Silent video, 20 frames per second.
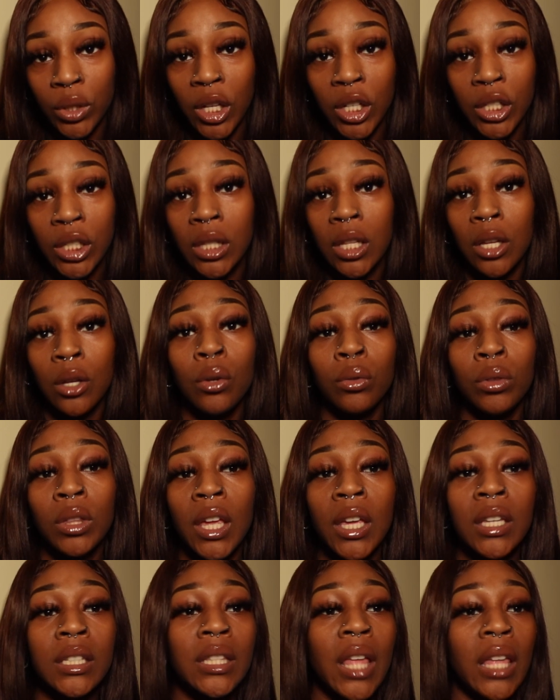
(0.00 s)
There's still
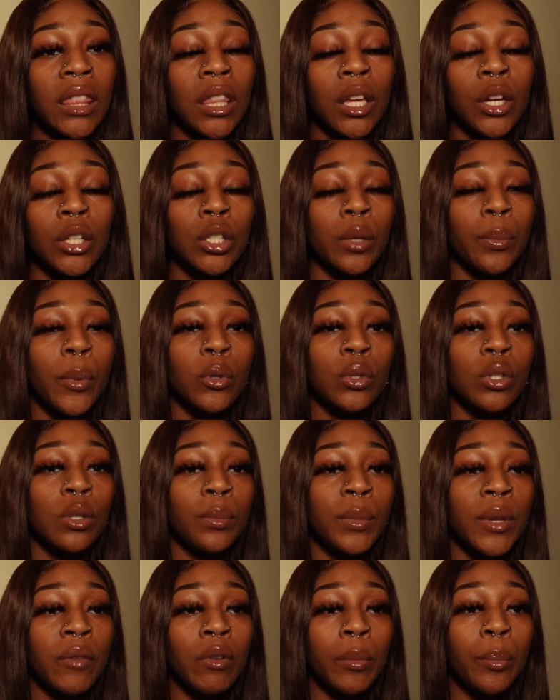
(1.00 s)
things that they're supposed to
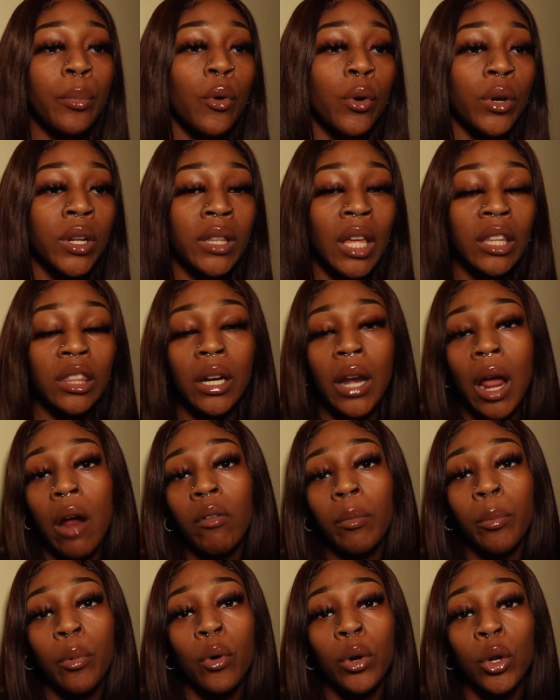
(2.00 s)
be reporting that they're not
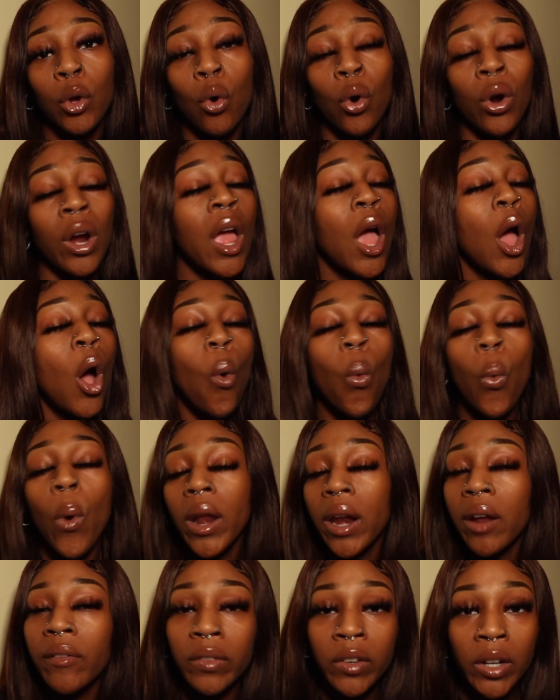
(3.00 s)
reporting, or
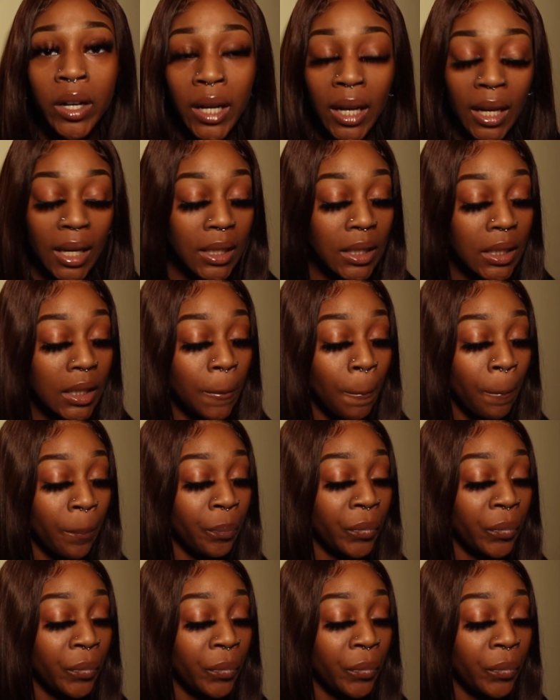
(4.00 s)
whatever it is.